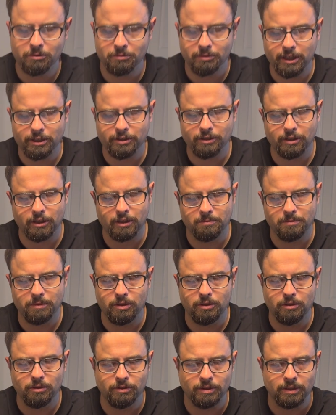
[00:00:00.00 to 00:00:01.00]
We're actually gonna be
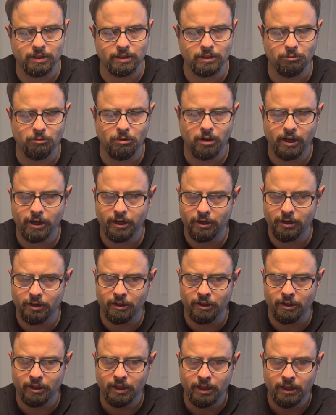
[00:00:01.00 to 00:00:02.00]
using a
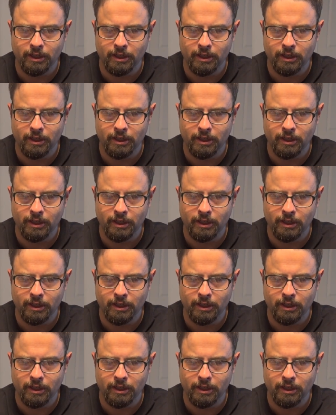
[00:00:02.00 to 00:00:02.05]
wire